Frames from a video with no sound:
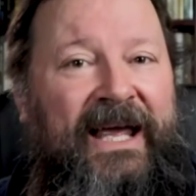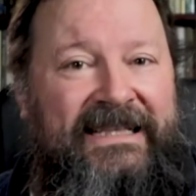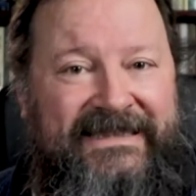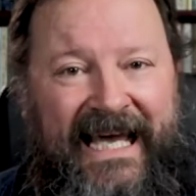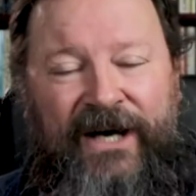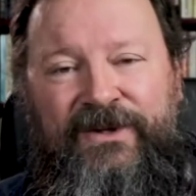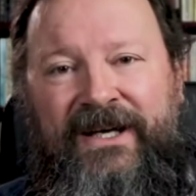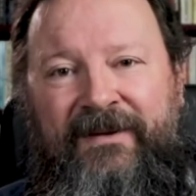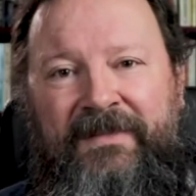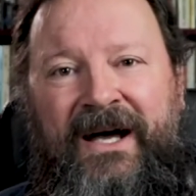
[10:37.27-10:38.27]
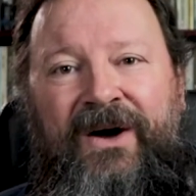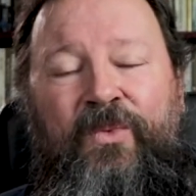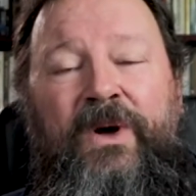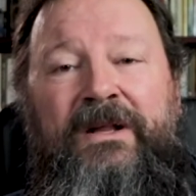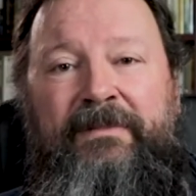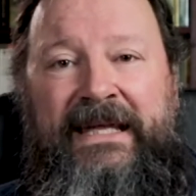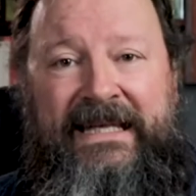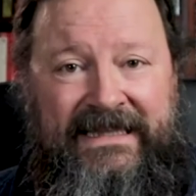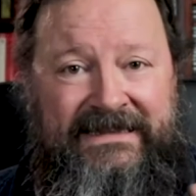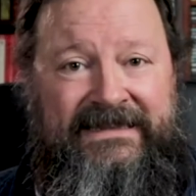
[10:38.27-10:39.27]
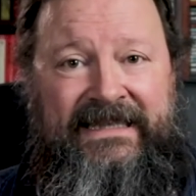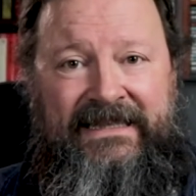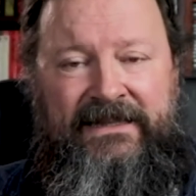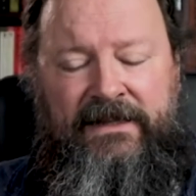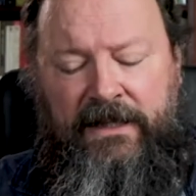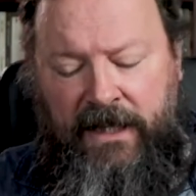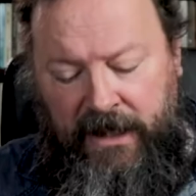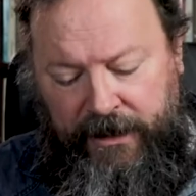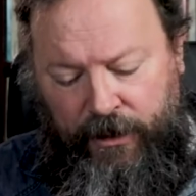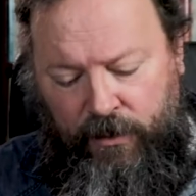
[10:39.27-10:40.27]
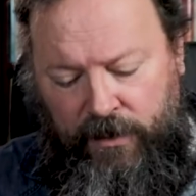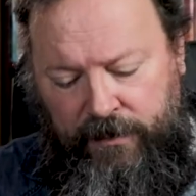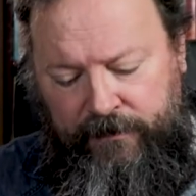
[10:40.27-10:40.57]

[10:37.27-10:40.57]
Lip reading: its outcome will be still unknown.